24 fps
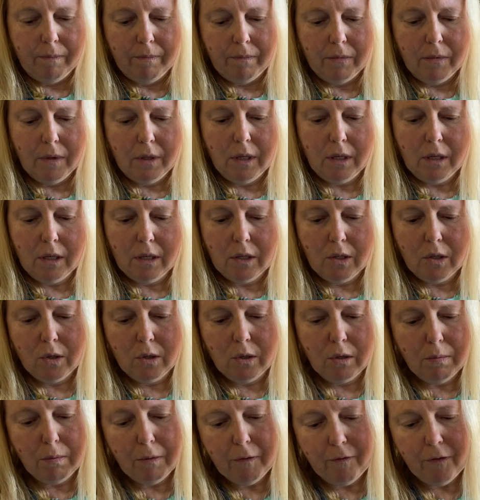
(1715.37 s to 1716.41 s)
the
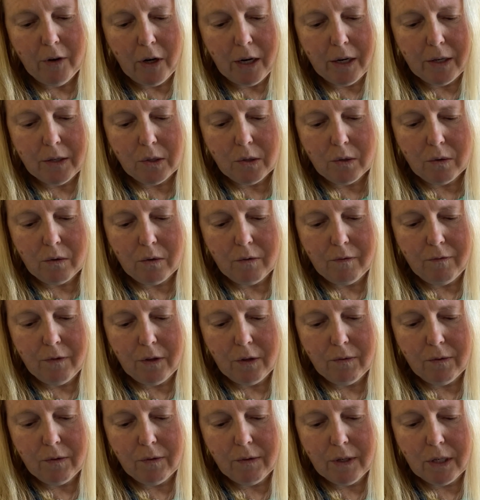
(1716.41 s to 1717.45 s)
supervisor of the
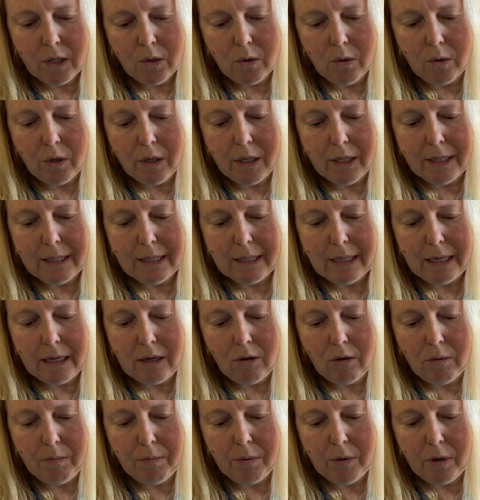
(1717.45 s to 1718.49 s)
Victorian State
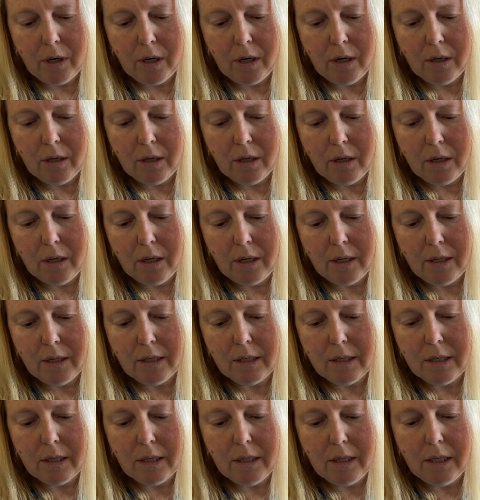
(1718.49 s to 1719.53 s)
Opera,
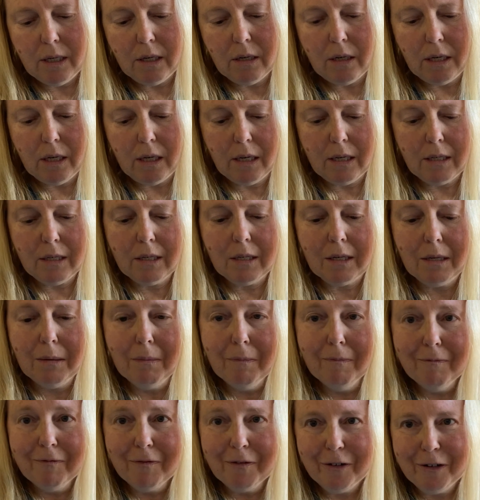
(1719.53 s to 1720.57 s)
and then I asked
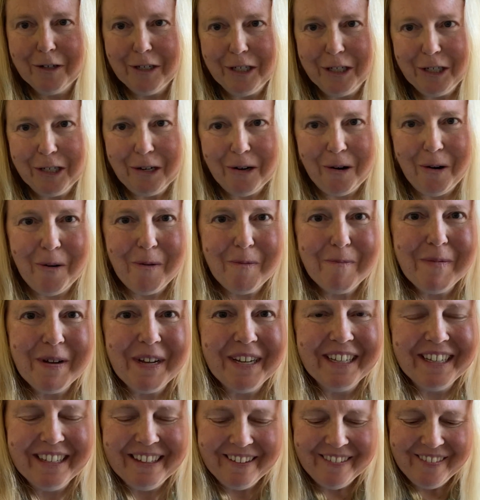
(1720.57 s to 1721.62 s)
him for a job,
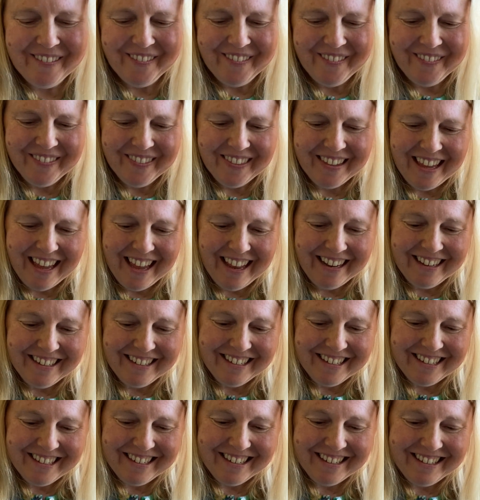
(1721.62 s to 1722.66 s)

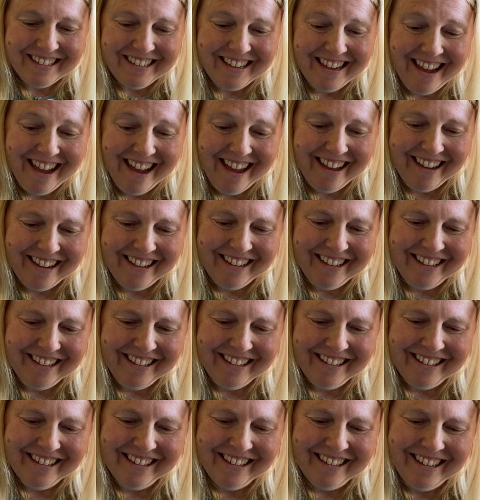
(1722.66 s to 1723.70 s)
and yeah,
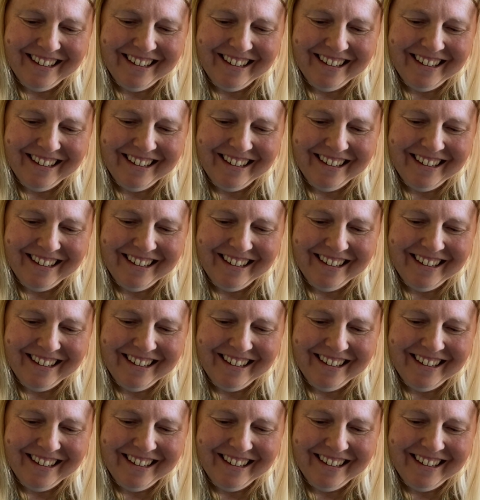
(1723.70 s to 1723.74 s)
he